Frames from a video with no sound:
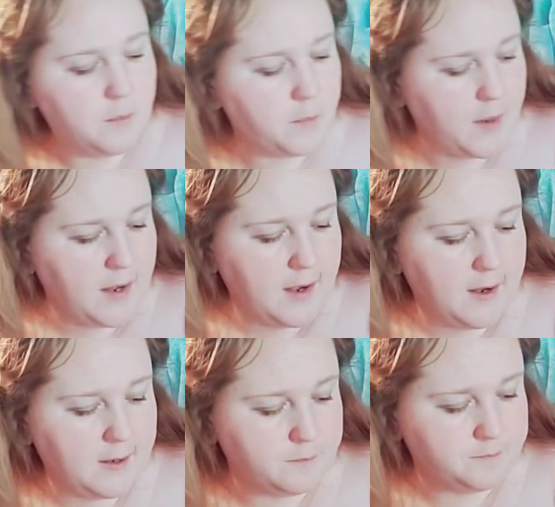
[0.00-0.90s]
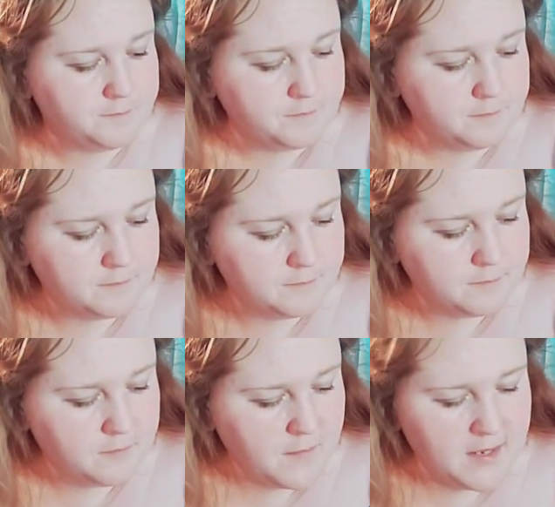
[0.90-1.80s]
But
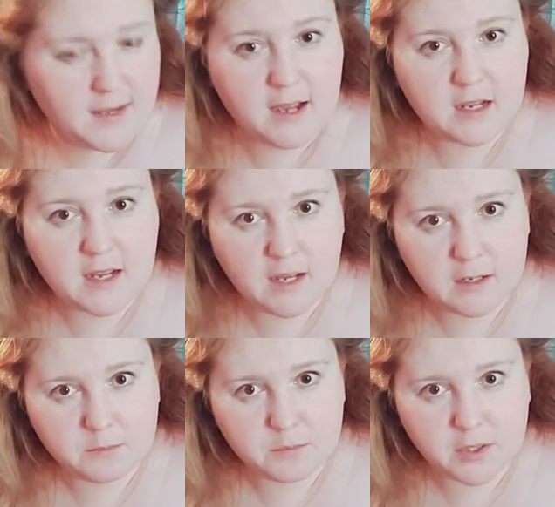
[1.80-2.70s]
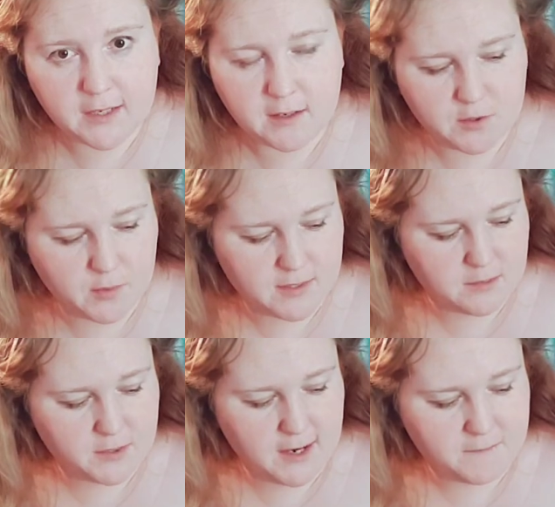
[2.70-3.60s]
yeah, I plan on doing
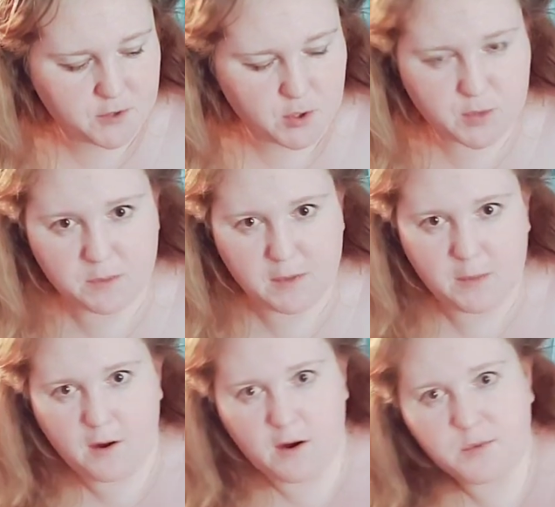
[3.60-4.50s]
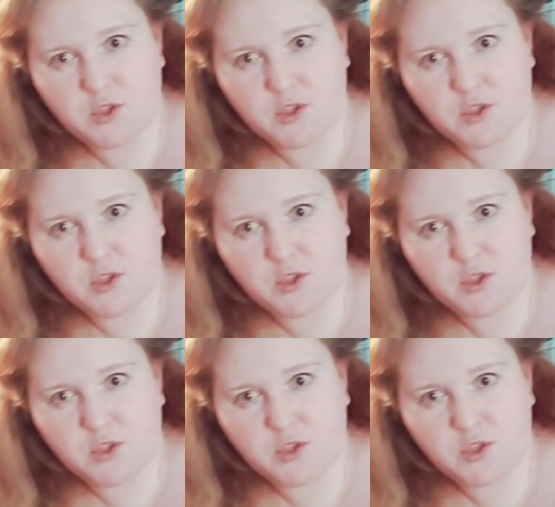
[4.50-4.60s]
some craft shows with my mom.